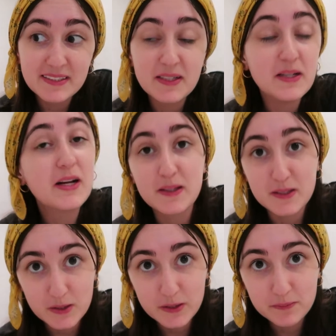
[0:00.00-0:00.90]
none of
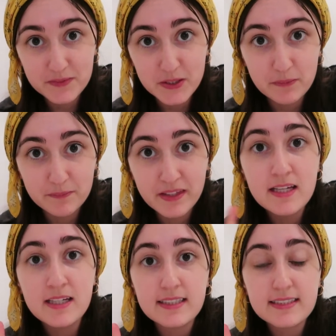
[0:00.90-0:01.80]
these do. So,
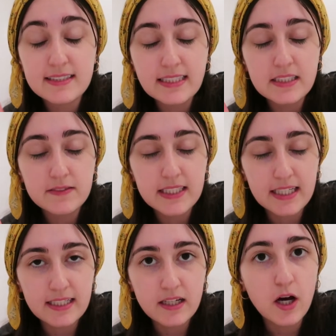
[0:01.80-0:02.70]
sensitive
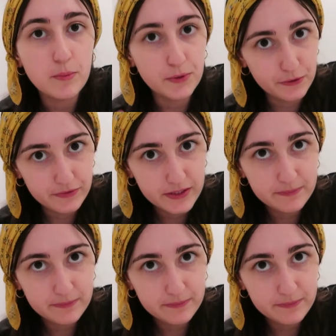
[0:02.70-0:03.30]
skin approved.